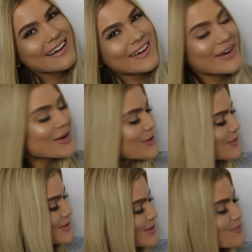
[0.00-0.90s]
Oh,
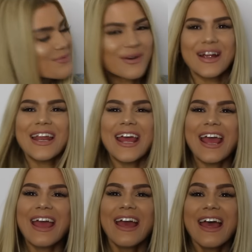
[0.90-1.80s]
you're so
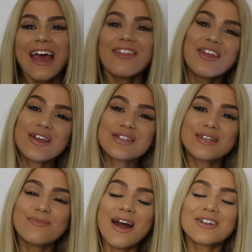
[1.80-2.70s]
pretty! And thank you
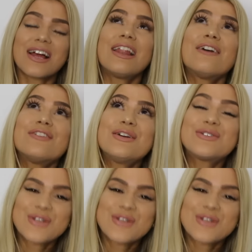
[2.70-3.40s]
so much, I love you